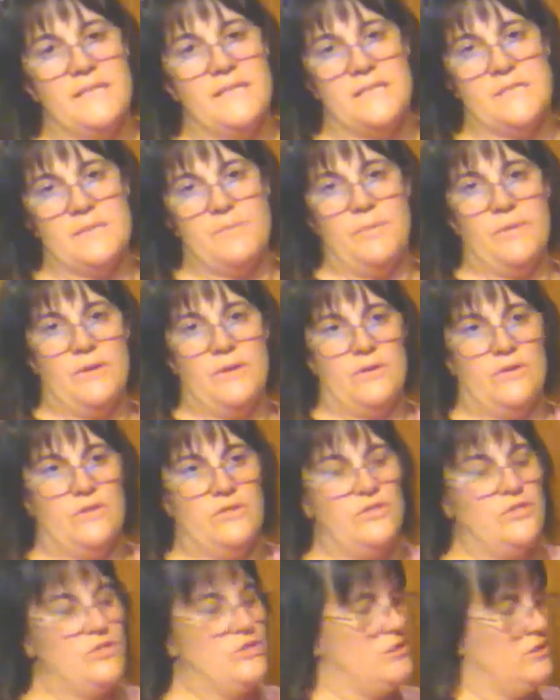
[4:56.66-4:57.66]

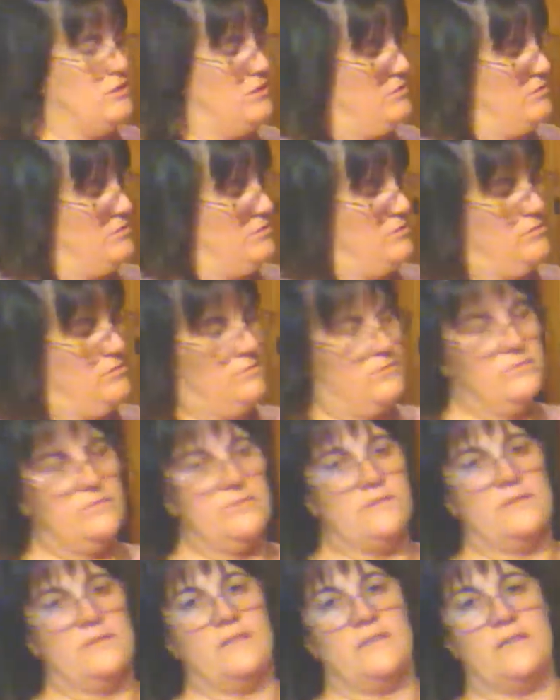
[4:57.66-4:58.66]
splurged.
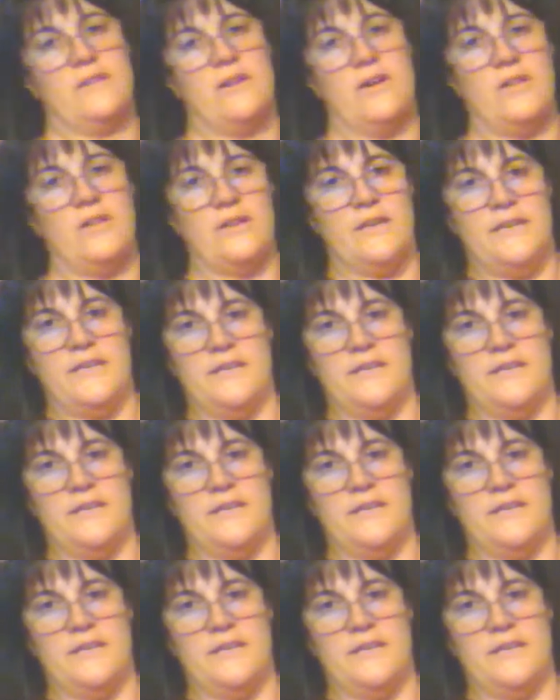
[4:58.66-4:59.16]
I'd call it an